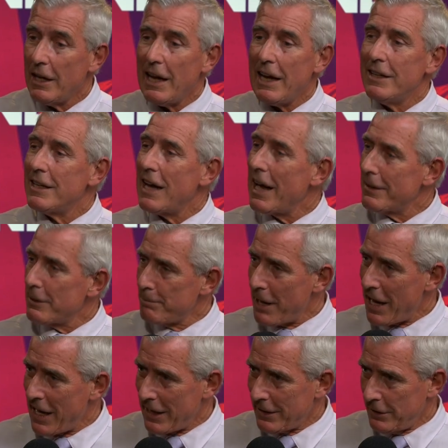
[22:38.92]
and other
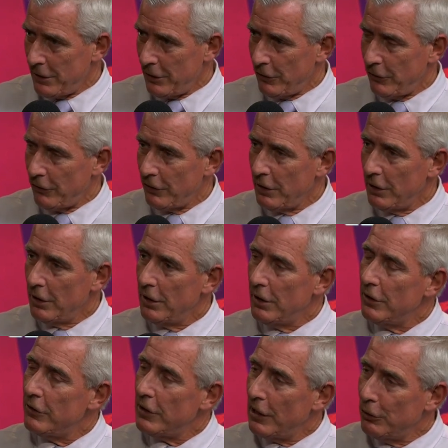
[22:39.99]
partners
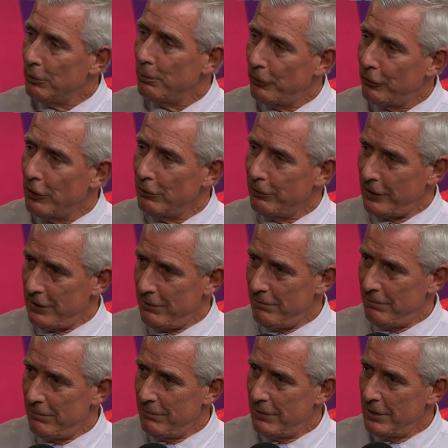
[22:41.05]
to help solve
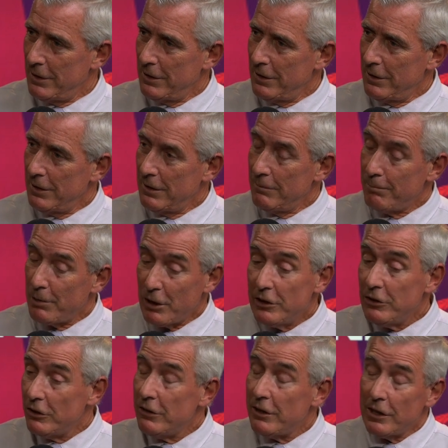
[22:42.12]
it. But
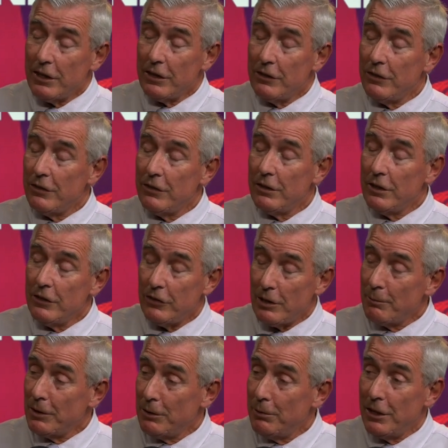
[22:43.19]
I do think it's
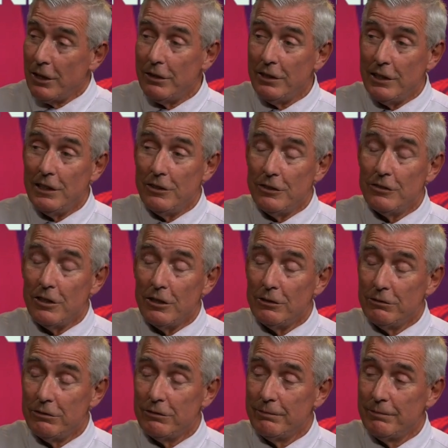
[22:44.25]
something we're going to need to
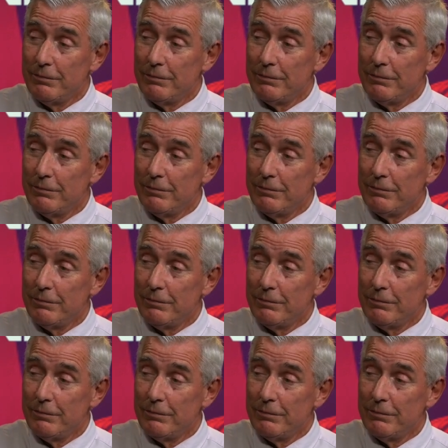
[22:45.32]
solve.